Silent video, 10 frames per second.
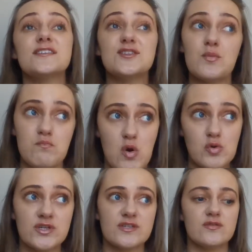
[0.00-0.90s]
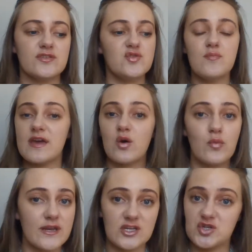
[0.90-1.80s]
It's emotional. You make a
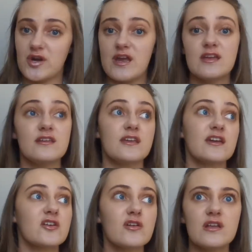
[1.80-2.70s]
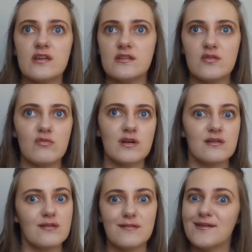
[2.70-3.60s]
winning trade, you get greedy, and you
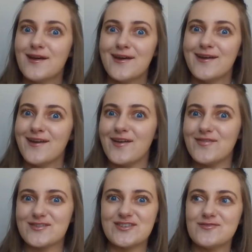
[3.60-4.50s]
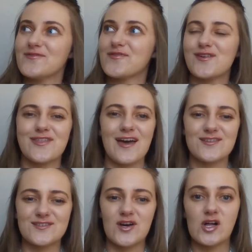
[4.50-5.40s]
want to, if you're shooting for
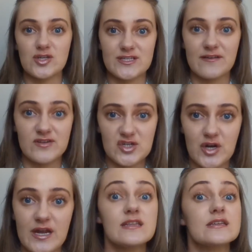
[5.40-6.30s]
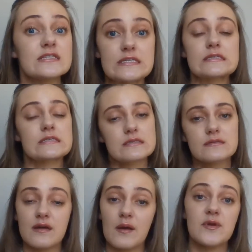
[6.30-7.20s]
$1,000 every trade, it
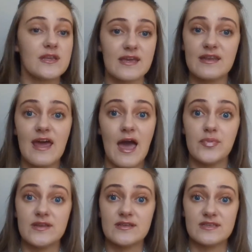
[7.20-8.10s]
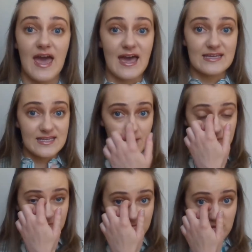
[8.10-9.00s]
can happen. It has
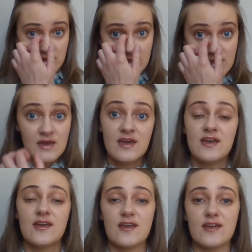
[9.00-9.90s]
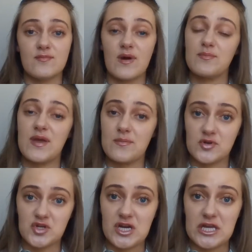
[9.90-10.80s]
happened for me in my
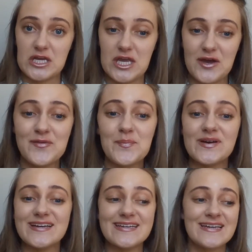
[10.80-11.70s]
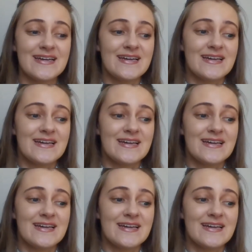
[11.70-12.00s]
paper trading account, but